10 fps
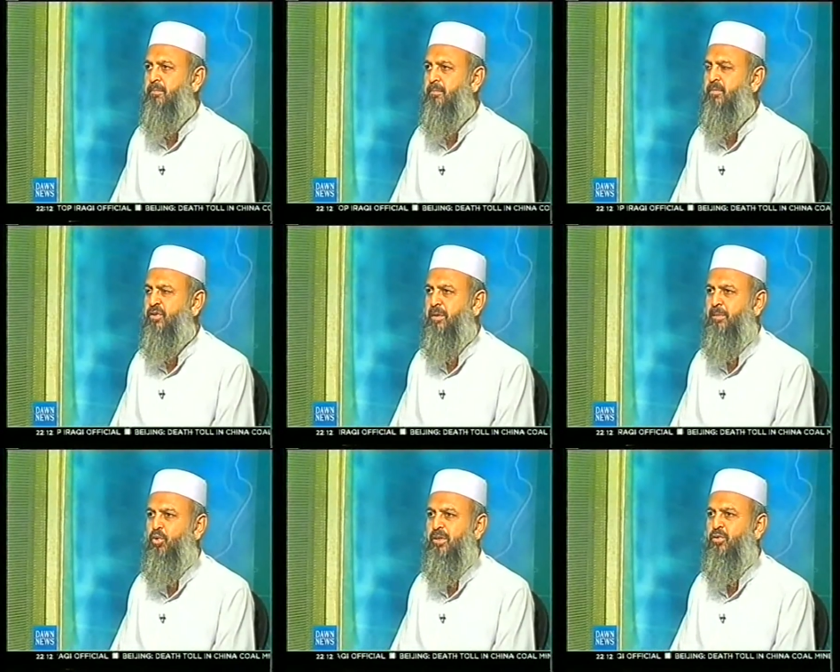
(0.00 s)

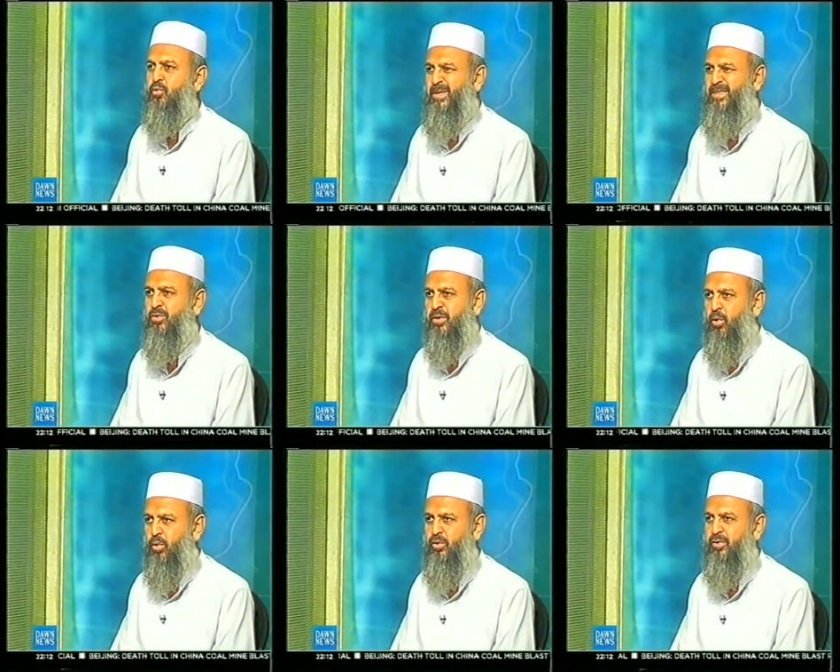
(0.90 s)
distributing sweets on the
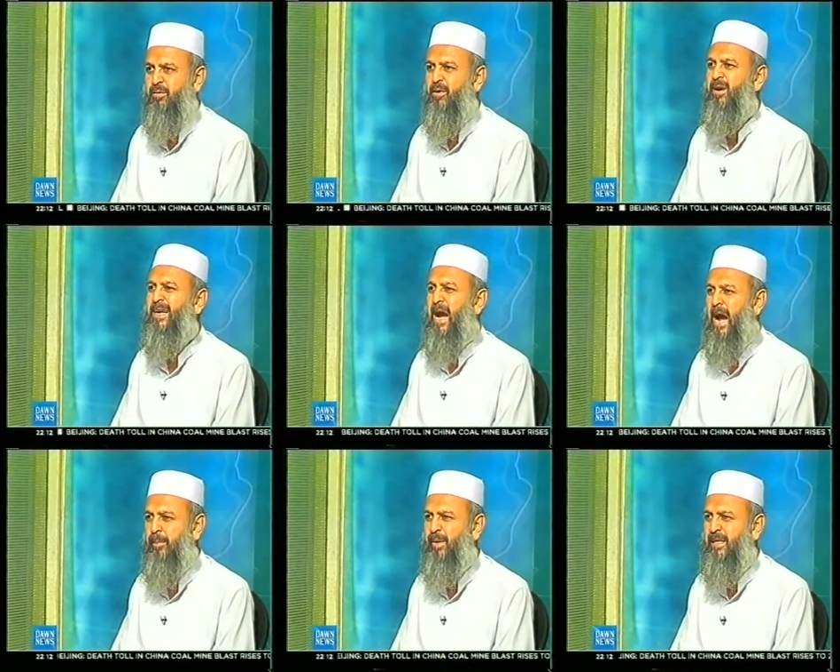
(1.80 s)
roads. They were very
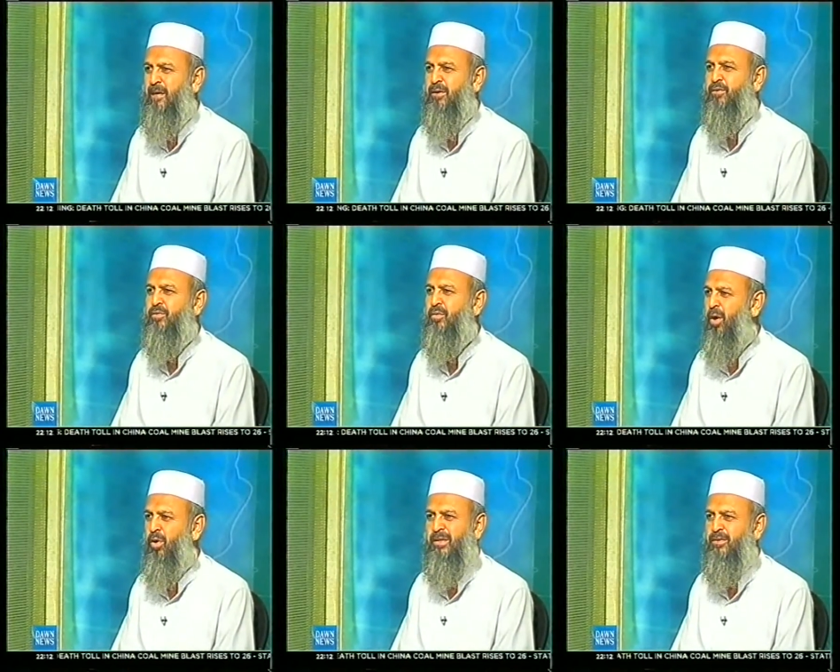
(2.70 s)
happy. There were
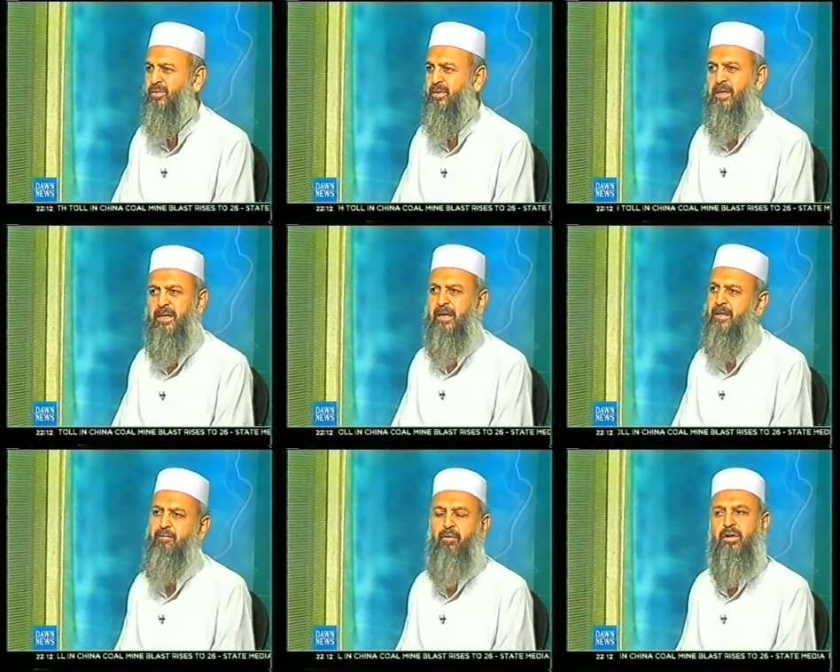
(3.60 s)
slogans, and they
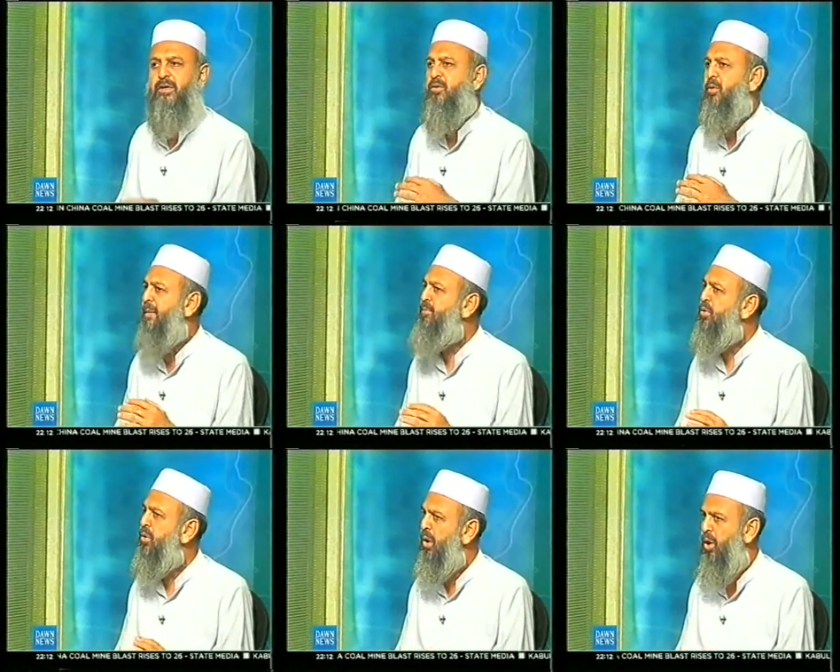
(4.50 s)
wanted him to
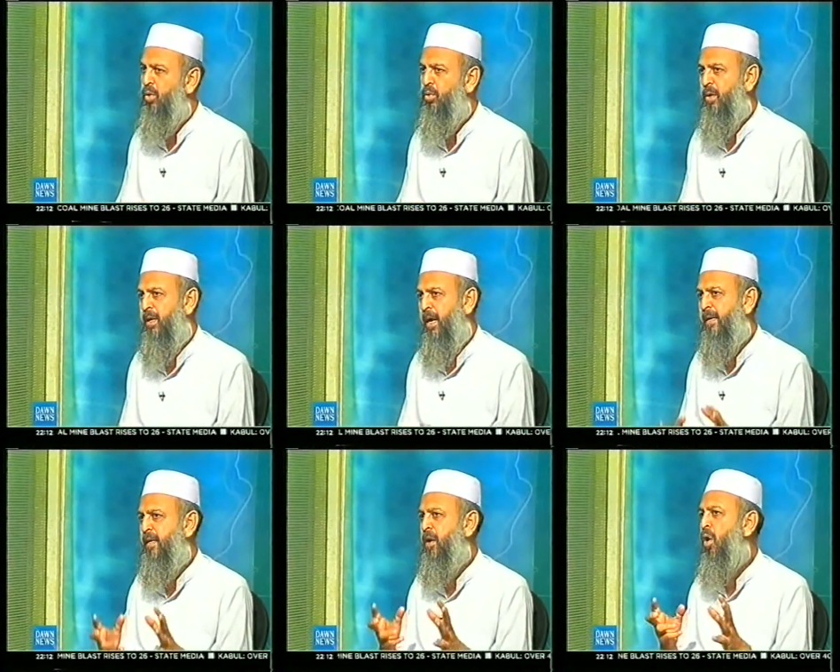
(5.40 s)
go, and
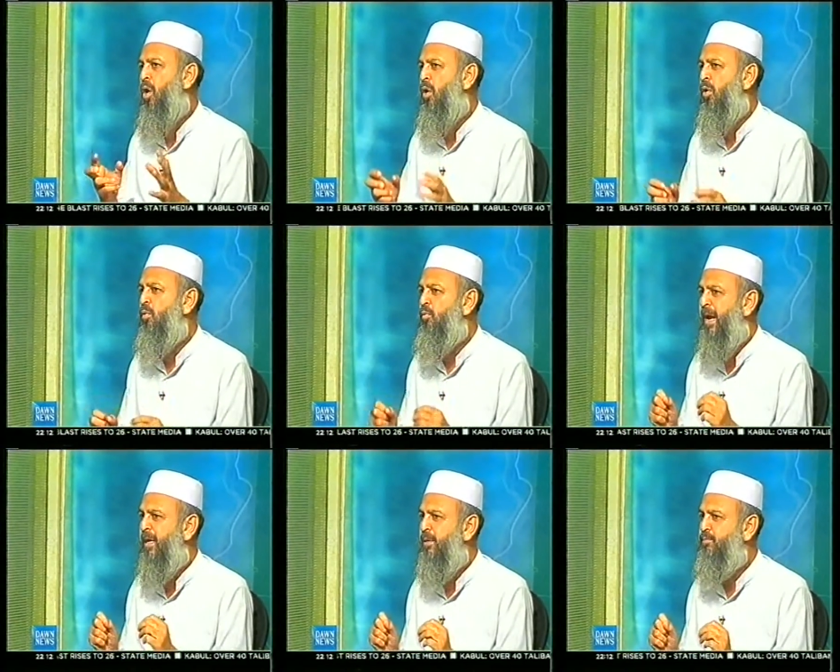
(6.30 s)
they all
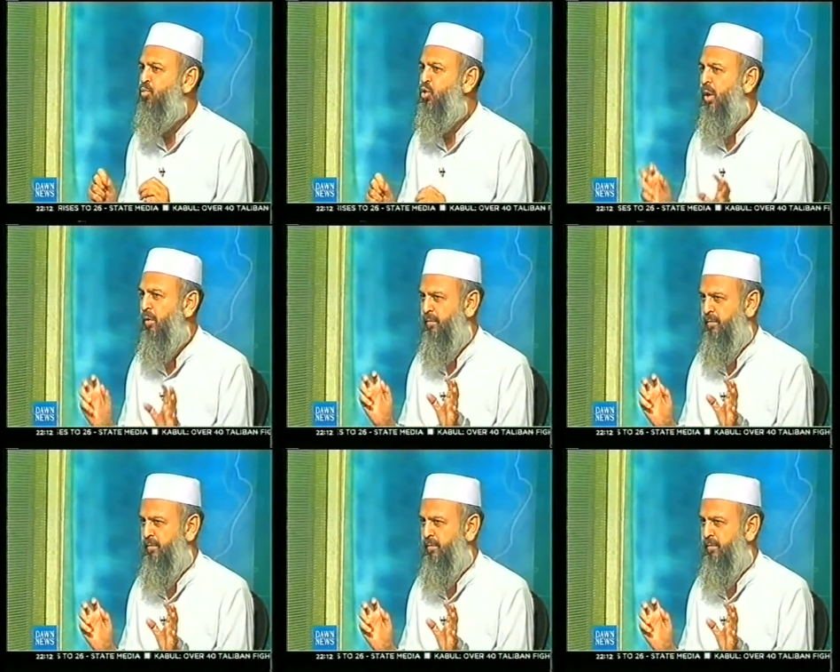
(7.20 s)
welcomed Musharraf.